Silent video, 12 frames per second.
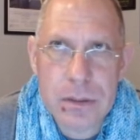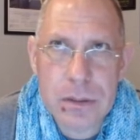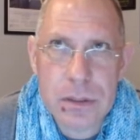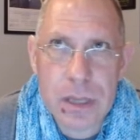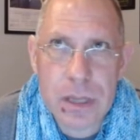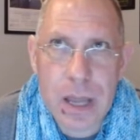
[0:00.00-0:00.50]

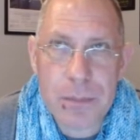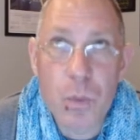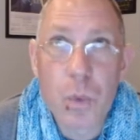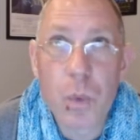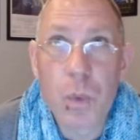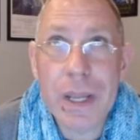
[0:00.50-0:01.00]

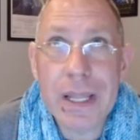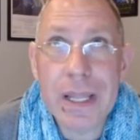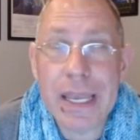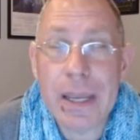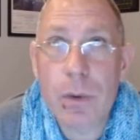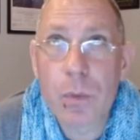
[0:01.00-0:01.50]
I'm
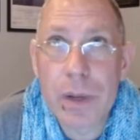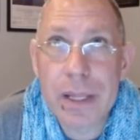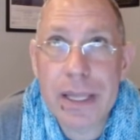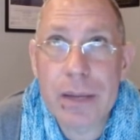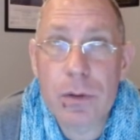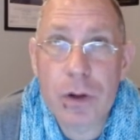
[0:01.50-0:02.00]
really,
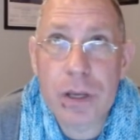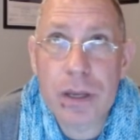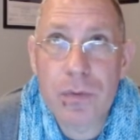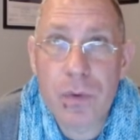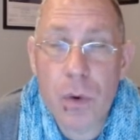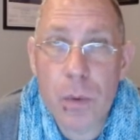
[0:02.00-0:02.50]
really looking
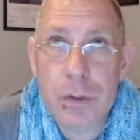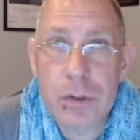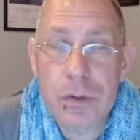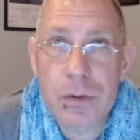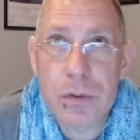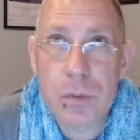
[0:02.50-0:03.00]
forward
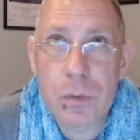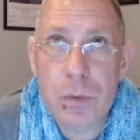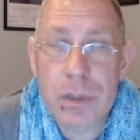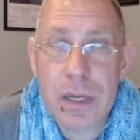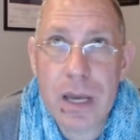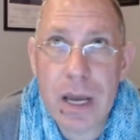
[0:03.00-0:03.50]
to
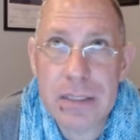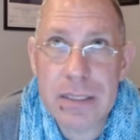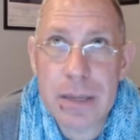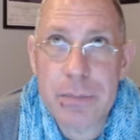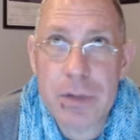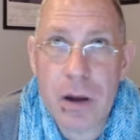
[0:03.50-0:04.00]
the
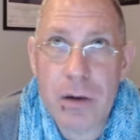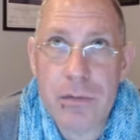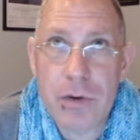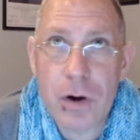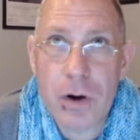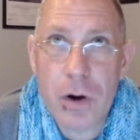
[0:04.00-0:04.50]
concept of
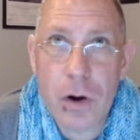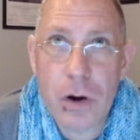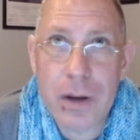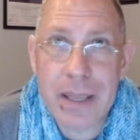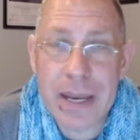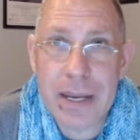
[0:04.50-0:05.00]
her
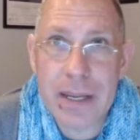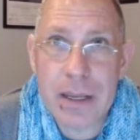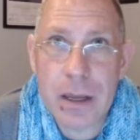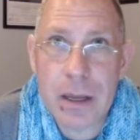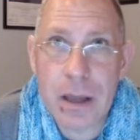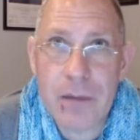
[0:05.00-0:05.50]
getting,
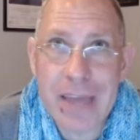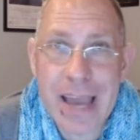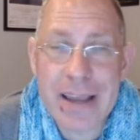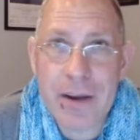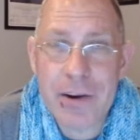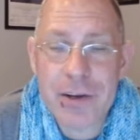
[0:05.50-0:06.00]
of that
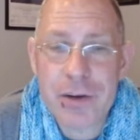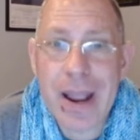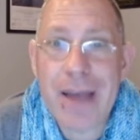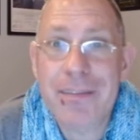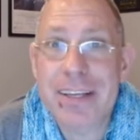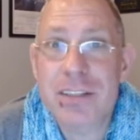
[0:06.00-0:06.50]
character
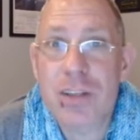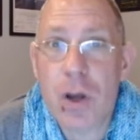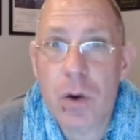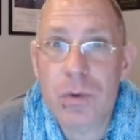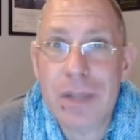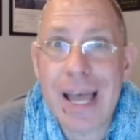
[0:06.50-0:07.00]
having its
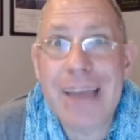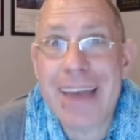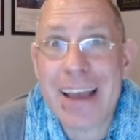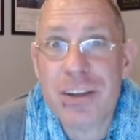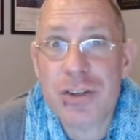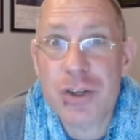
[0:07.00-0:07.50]
own live
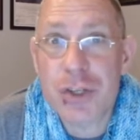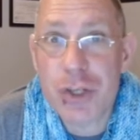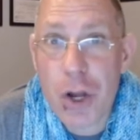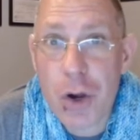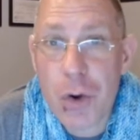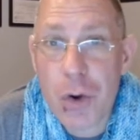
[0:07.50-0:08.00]
action
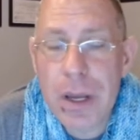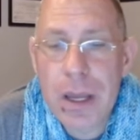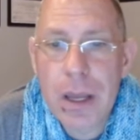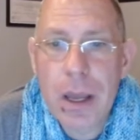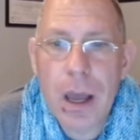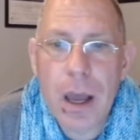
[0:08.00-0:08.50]
show.
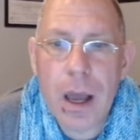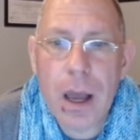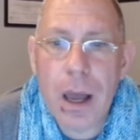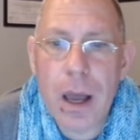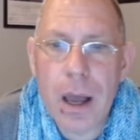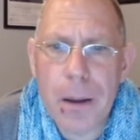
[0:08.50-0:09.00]

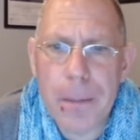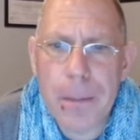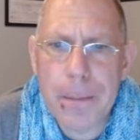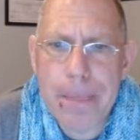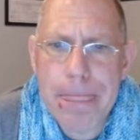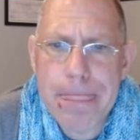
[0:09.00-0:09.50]

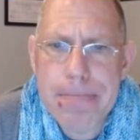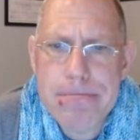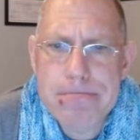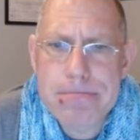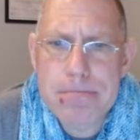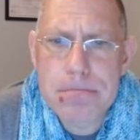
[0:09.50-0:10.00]
Um,
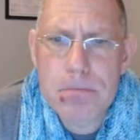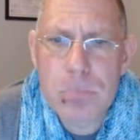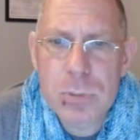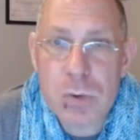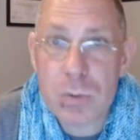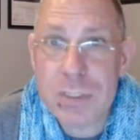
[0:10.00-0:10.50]

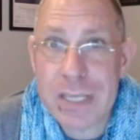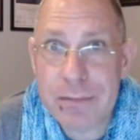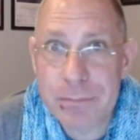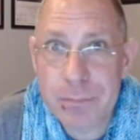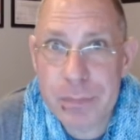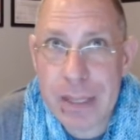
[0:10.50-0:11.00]
so we'll see
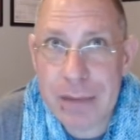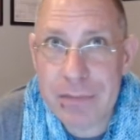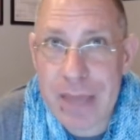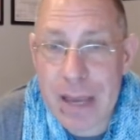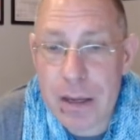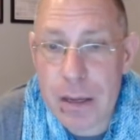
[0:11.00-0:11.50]
if
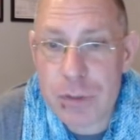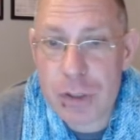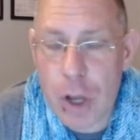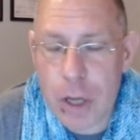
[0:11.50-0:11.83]
that comes along.